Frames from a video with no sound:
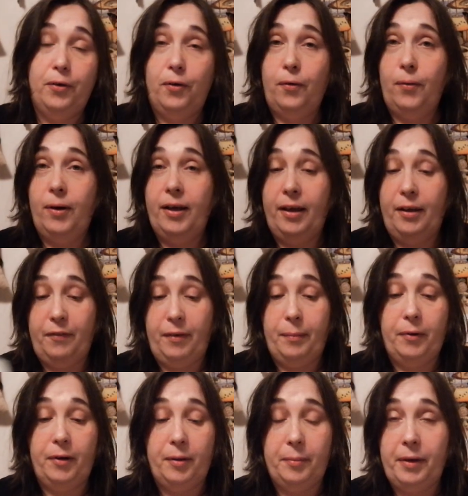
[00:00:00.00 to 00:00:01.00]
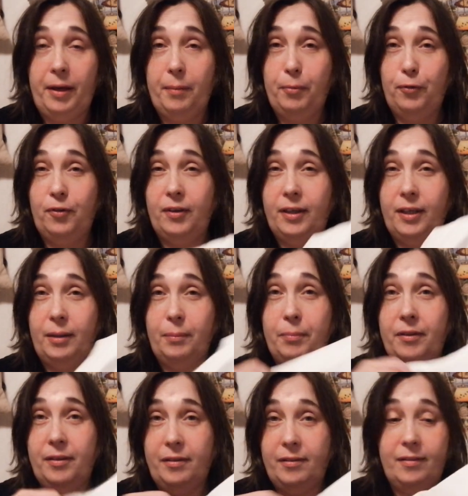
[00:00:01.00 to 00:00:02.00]
know if I'm going to be able to
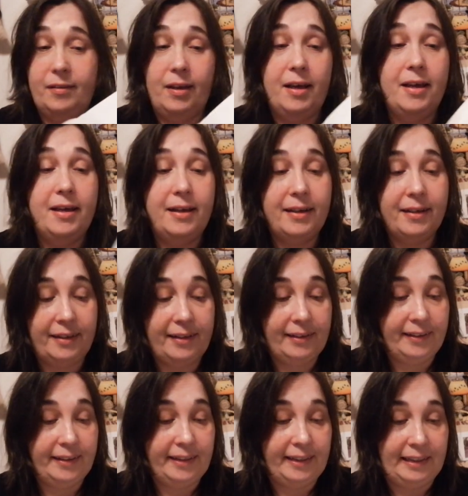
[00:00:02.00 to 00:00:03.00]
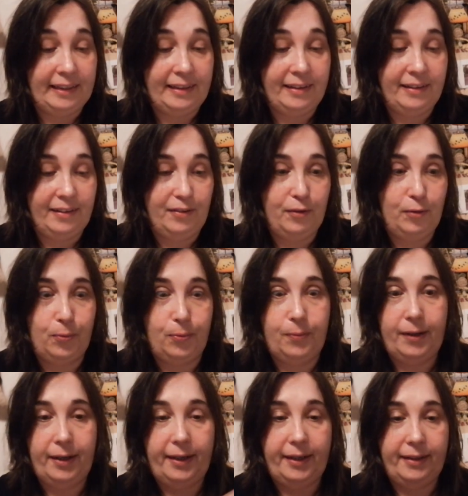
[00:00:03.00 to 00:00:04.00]
keep this clean, this
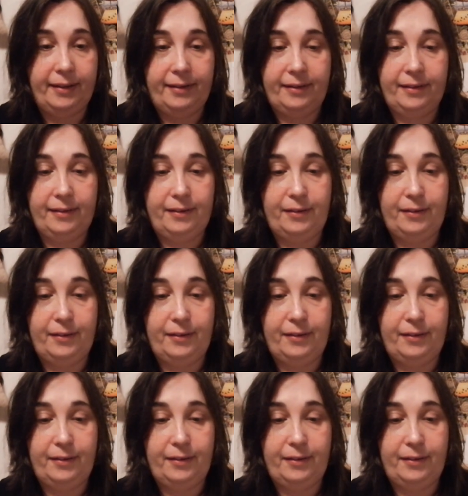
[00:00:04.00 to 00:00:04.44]
white.